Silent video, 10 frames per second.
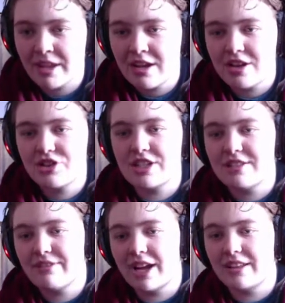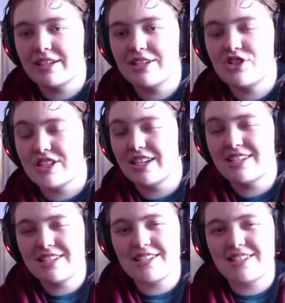She's a violinist. She
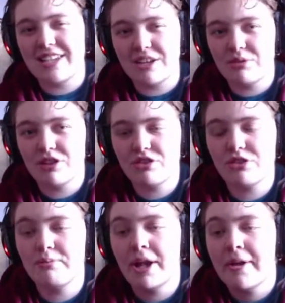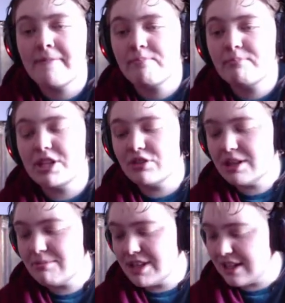doesn't sing with the group, but it's really
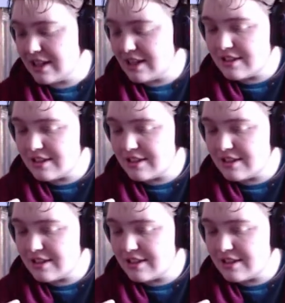amazing because